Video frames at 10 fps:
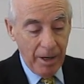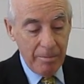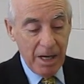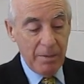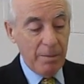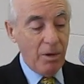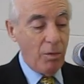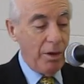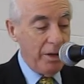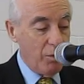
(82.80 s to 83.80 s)
Uh, many people are
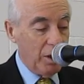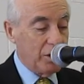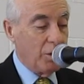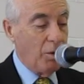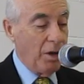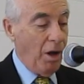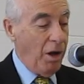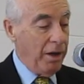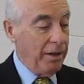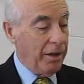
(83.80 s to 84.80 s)
wondering what's going
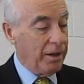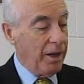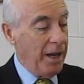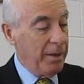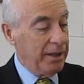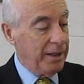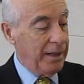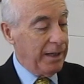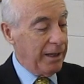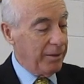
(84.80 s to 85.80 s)
on in our climate
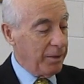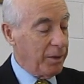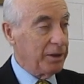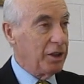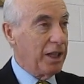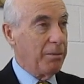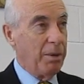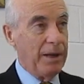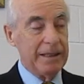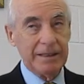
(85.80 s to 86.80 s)
today and what's taking
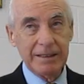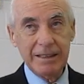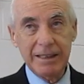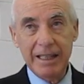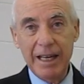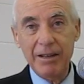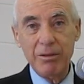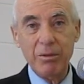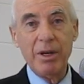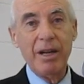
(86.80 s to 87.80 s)
place. Is this the end
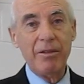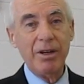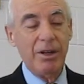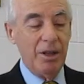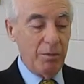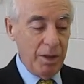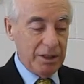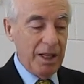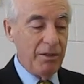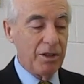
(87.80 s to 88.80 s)
or whatever? Well,
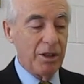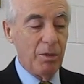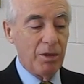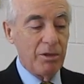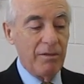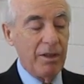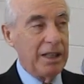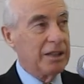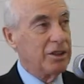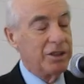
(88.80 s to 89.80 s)
let's have a look at the book of
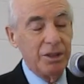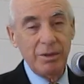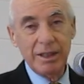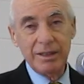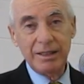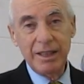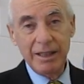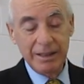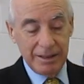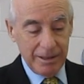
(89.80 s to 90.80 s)
Revelation, see what it
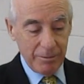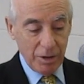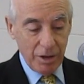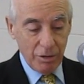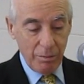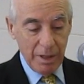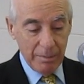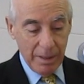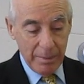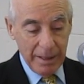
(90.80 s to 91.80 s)
says. And we're going to go
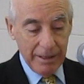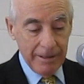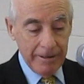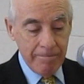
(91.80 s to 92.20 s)
bit by bit.